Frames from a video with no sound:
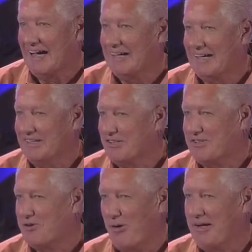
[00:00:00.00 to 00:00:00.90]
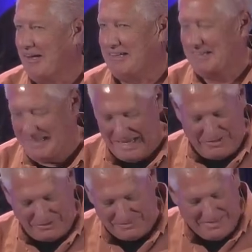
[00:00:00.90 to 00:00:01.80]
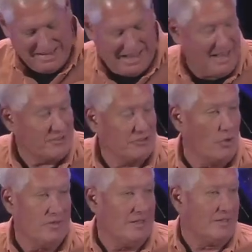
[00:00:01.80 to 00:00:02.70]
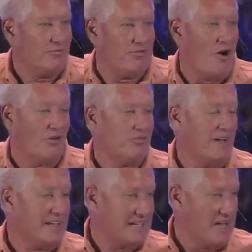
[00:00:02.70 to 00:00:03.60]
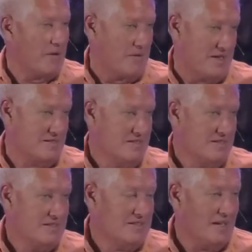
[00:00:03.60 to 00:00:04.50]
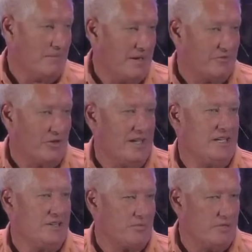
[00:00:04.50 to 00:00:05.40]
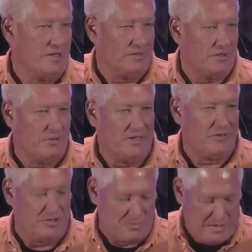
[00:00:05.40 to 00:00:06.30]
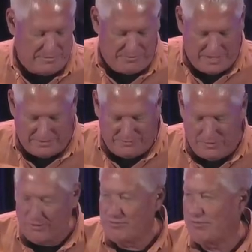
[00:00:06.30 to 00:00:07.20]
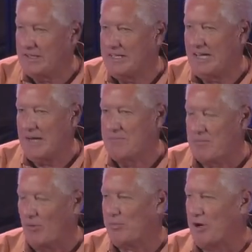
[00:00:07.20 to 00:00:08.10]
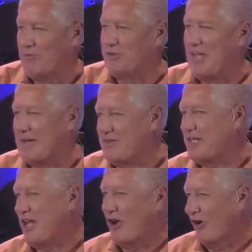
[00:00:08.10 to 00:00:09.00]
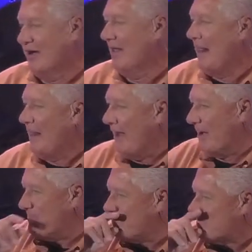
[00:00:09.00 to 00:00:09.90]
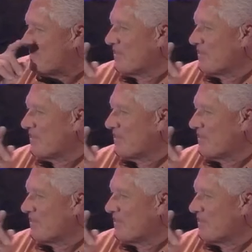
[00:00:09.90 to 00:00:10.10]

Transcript: uh, and uh, join in together. Uh, so, uh, has finally come, huh? I mean, after 83 degrees this week, fall finally came. The most wonderful time of the year. Um,